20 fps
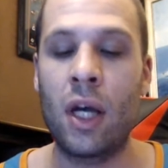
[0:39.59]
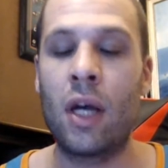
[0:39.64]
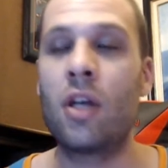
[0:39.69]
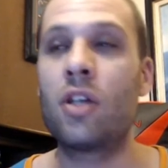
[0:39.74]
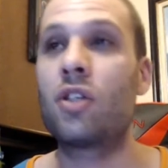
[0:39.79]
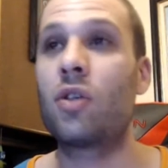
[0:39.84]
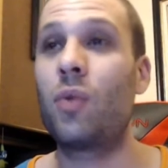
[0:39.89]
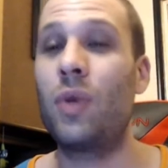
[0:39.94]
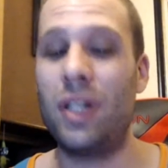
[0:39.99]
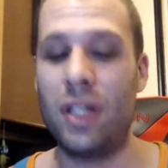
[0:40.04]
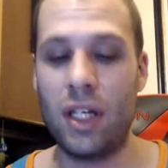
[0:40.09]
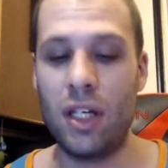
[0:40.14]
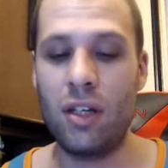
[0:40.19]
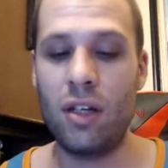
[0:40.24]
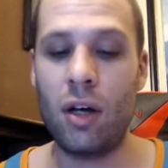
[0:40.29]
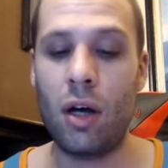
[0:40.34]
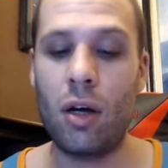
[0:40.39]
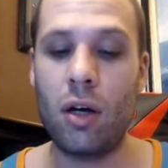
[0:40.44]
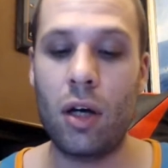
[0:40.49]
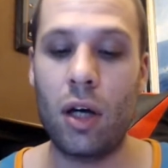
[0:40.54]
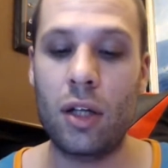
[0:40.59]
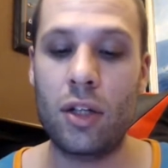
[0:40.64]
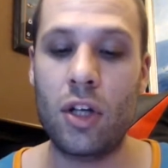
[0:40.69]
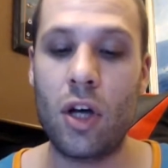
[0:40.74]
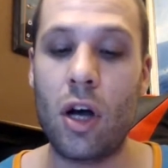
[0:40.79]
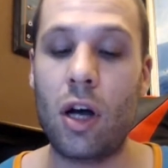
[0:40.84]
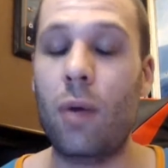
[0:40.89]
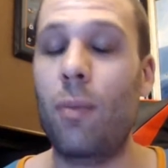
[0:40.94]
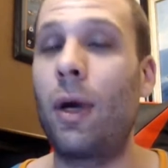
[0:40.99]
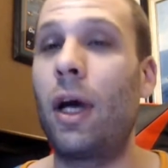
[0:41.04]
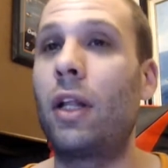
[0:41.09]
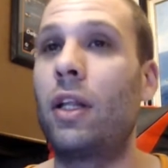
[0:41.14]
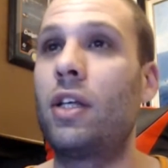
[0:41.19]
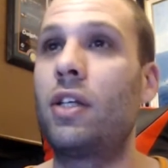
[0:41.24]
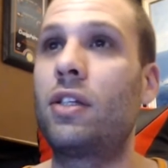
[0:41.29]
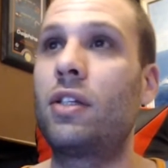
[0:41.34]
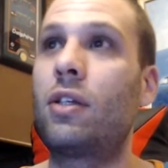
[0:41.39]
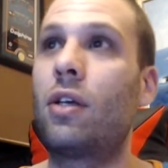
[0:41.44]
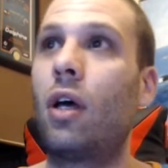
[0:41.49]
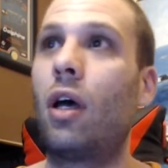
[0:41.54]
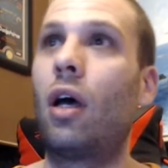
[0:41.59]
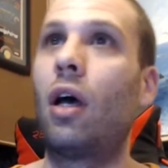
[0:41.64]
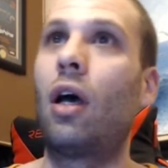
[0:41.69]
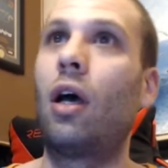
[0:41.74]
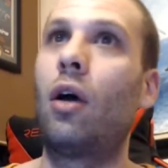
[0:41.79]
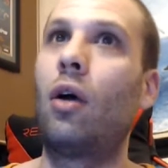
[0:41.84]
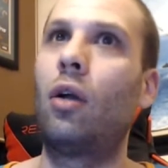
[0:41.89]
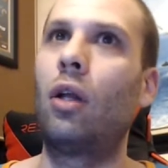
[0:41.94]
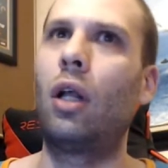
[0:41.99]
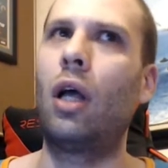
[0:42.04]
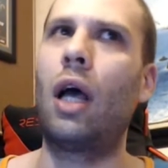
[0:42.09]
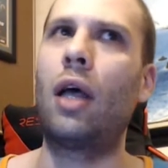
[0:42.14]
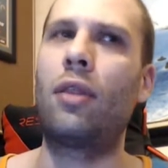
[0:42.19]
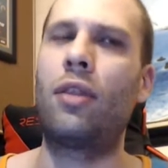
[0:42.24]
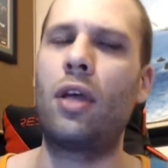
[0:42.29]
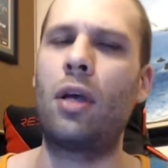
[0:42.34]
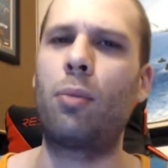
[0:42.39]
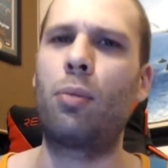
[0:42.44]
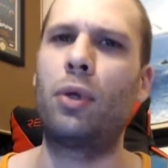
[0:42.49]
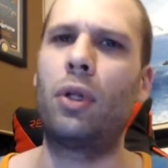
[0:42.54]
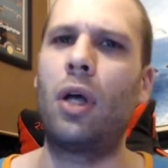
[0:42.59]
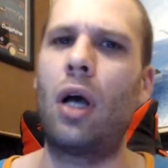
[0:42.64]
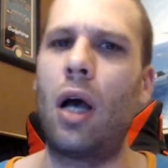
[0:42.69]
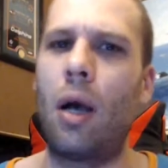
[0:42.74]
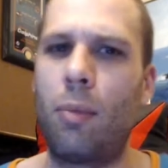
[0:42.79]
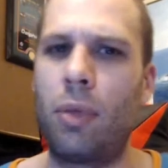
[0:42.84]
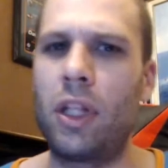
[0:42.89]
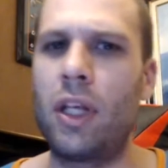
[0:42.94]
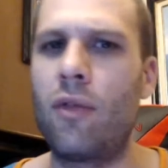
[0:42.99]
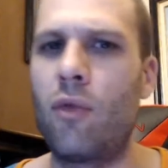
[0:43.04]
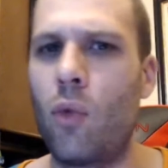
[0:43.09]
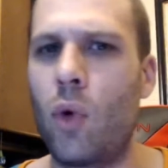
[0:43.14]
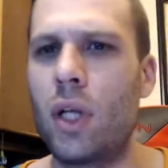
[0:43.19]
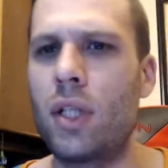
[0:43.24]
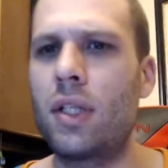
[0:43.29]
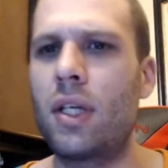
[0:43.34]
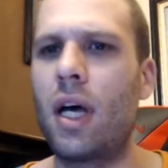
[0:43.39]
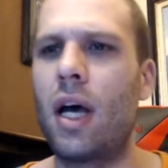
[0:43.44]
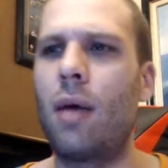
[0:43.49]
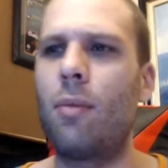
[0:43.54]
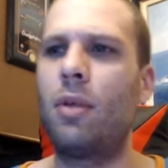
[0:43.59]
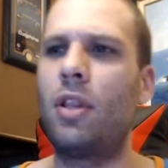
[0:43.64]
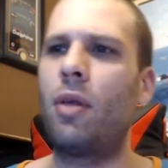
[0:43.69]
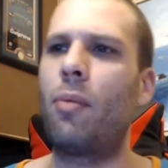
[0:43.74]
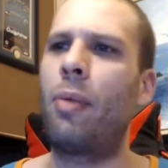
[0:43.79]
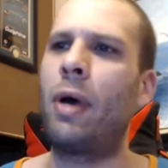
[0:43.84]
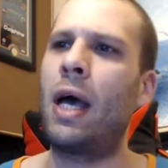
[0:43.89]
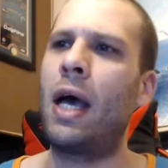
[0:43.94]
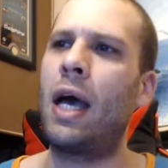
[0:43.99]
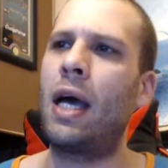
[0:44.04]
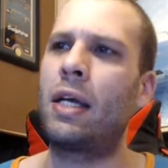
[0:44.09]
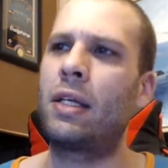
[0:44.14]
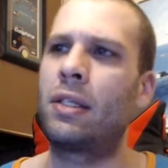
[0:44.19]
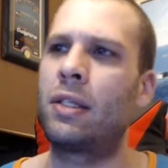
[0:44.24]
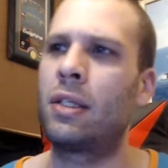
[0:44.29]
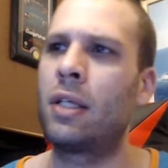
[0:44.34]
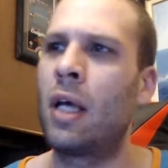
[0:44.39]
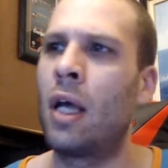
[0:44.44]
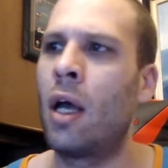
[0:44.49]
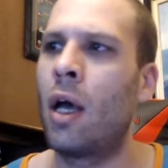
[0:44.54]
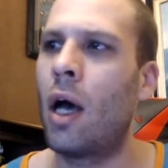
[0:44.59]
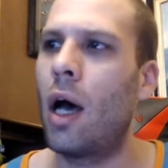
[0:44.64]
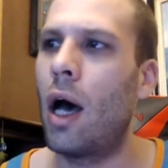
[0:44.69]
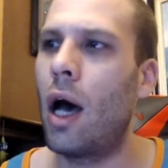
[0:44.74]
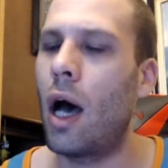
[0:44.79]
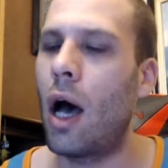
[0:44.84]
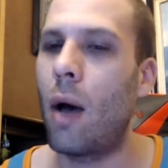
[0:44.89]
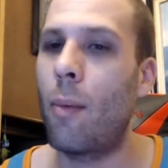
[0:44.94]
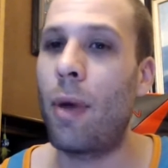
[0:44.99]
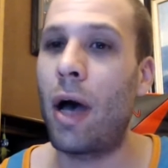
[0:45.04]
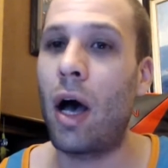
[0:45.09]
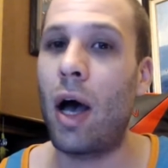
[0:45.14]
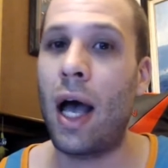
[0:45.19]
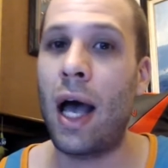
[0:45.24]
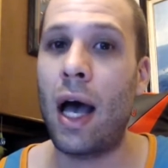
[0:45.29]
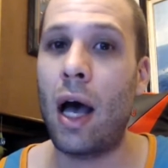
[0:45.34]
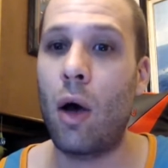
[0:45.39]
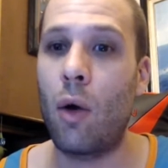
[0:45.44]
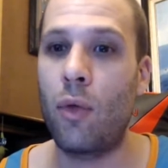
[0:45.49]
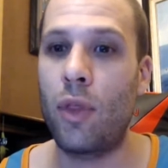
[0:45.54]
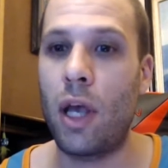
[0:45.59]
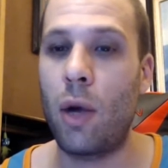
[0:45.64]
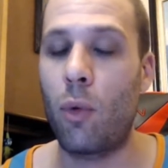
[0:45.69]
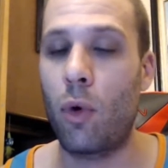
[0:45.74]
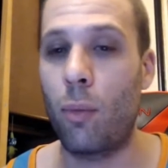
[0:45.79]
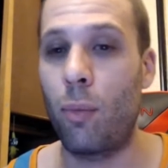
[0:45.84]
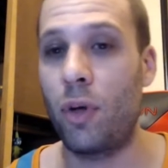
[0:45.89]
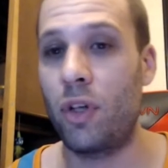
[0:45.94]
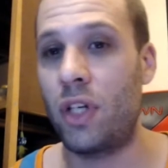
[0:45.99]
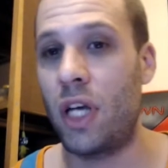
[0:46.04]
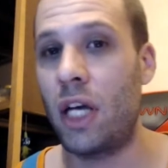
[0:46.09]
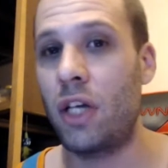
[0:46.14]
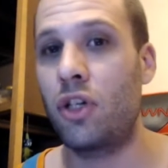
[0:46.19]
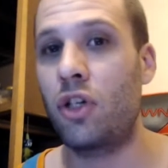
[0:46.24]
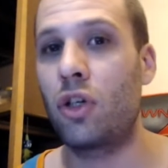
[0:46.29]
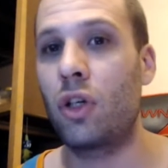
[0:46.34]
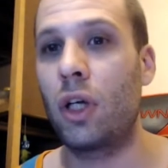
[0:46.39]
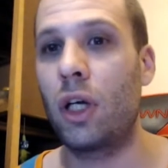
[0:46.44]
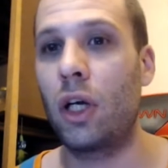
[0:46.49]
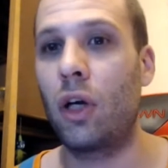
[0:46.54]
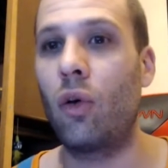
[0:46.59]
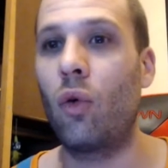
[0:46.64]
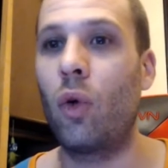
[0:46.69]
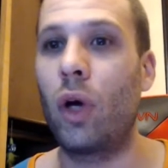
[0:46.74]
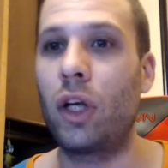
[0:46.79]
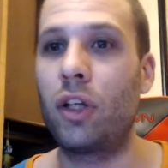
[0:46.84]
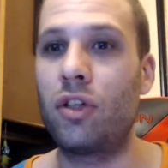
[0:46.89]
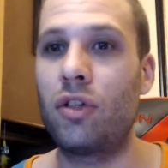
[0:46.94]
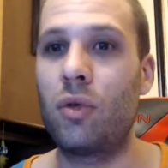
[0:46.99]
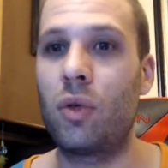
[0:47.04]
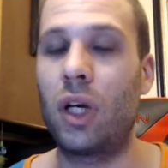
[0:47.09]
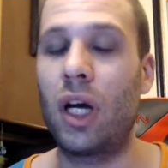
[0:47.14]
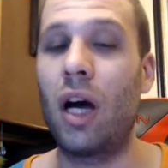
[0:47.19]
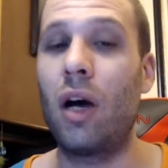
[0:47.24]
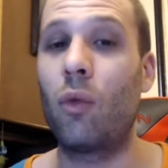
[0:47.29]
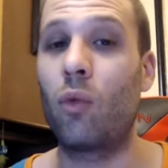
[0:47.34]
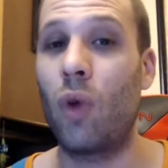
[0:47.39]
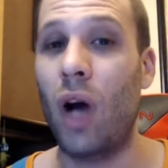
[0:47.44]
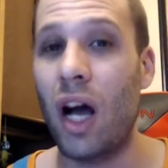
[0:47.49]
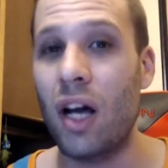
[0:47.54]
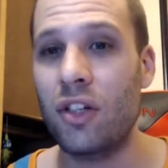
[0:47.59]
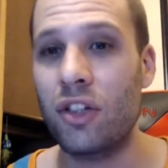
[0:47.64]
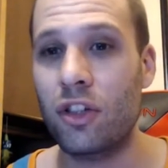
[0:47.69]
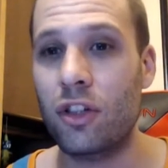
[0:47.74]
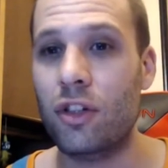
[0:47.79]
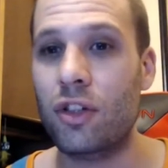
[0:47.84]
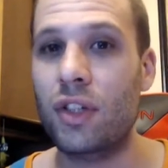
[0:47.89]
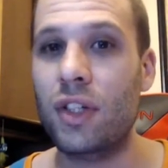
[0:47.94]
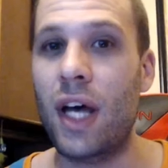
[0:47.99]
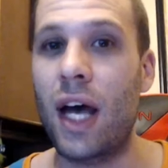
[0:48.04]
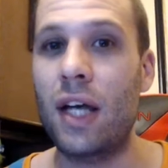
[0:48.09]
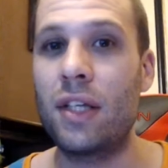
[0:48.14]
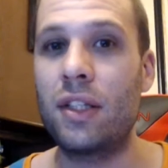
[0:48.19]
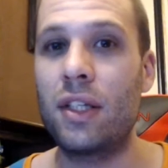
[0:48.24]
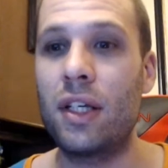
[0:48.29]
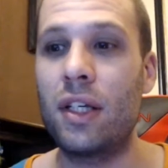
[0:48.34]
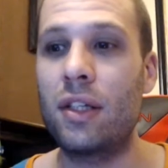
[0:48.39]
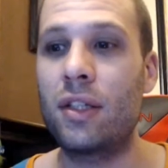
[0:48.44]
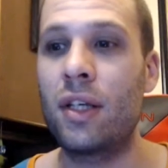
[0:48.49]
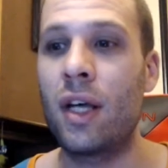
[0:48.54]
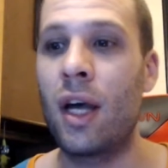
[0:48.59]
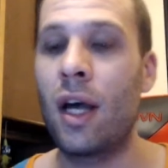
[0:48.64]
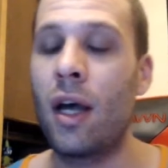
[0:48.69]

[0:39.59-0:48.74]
So we did talk about this, I believe one time in the past, about how they were potentially going to cut roster sizes.